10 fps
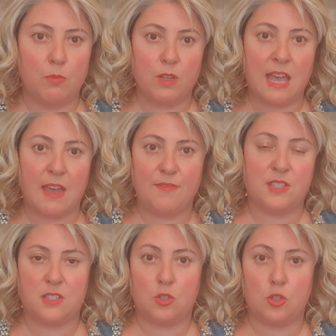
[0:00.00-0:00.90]

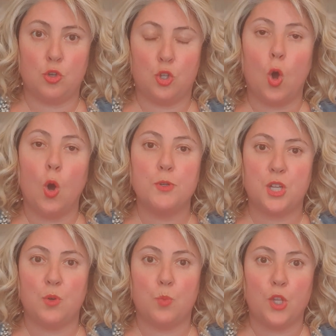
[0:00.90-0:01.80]
gives you the
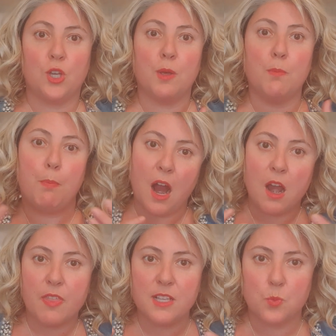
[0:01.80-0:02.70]
option where you can
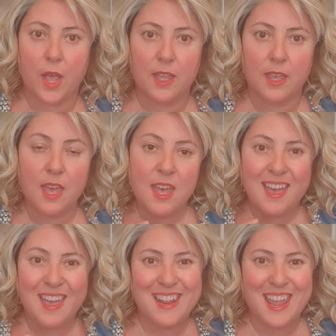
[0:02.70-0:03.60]
part this wig
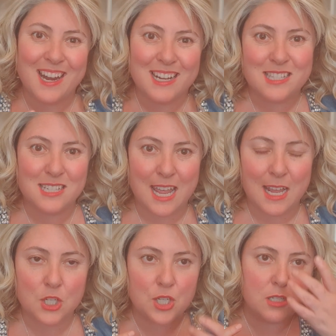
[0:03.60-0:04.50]
in any
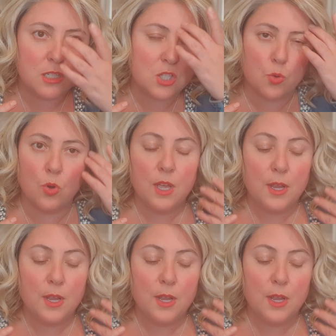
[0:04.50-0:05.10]
direction. So